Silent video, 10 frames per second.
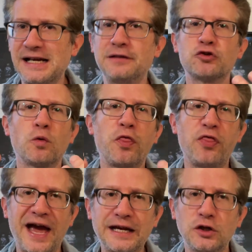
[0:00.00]
And so
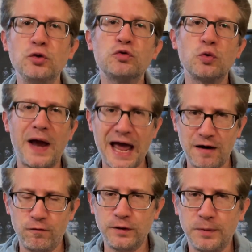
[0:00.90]
thank you to
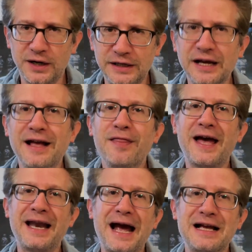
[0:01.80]
everybody
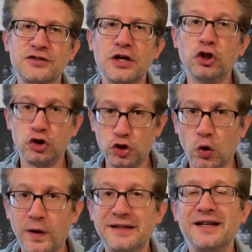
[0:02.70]
that has
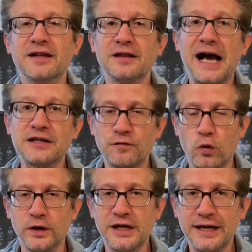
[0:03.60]
joined in the last
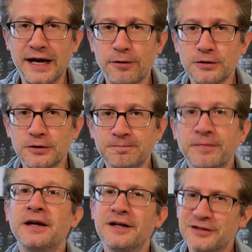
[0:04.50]
48 hours.
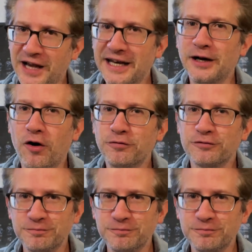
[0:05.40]
Signing off.